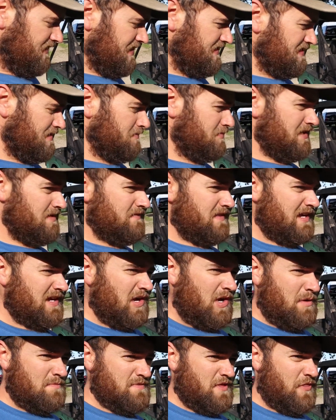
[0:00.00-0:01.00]
these. I believe they
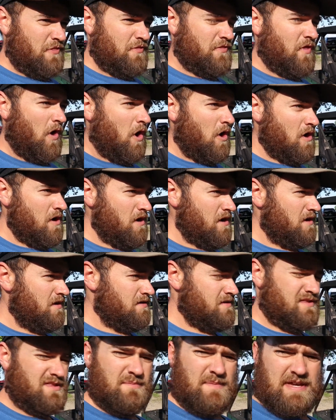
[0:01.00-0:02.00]
call them the Thar,
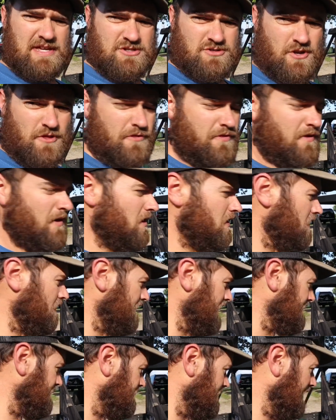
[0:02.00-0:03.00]
the Mahindra Thar.
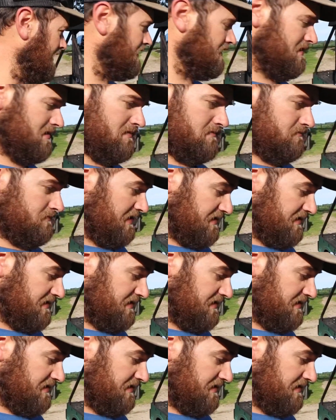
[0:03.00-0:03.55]
That's like a